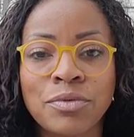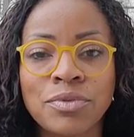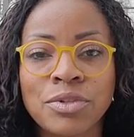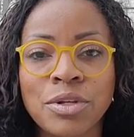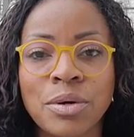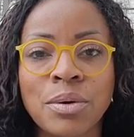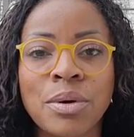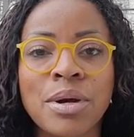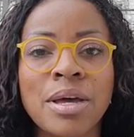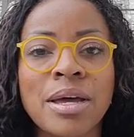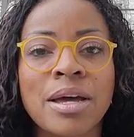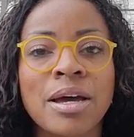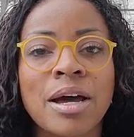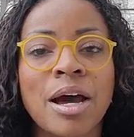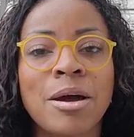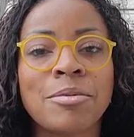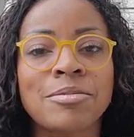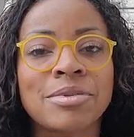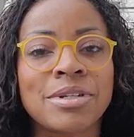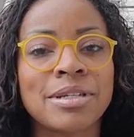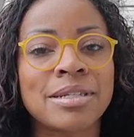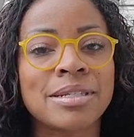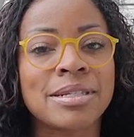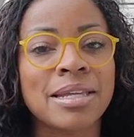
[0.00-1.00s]
So I'm
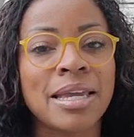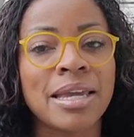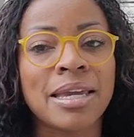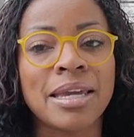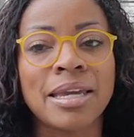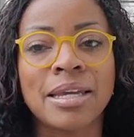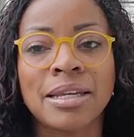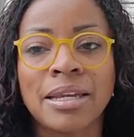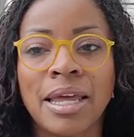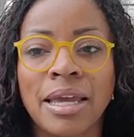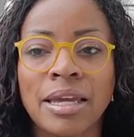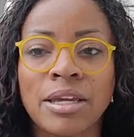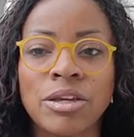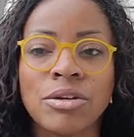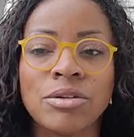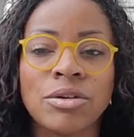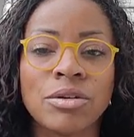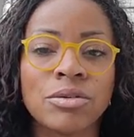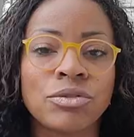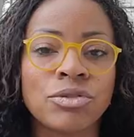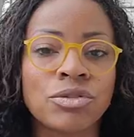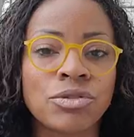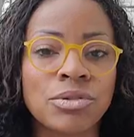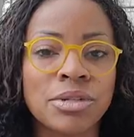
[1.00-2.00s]
just saying,
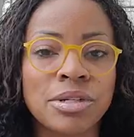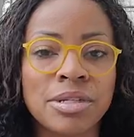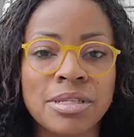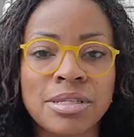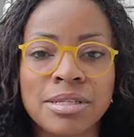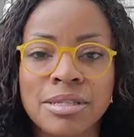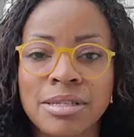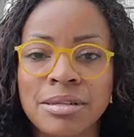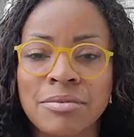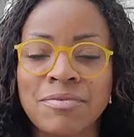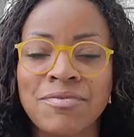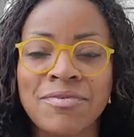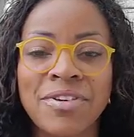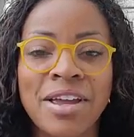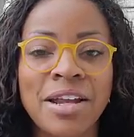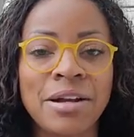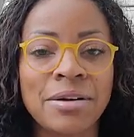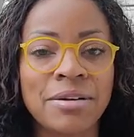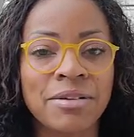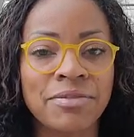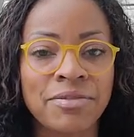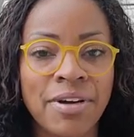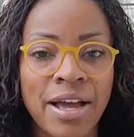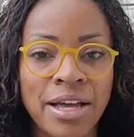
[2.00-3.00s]
trust and
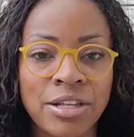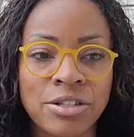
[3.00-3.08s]
verify.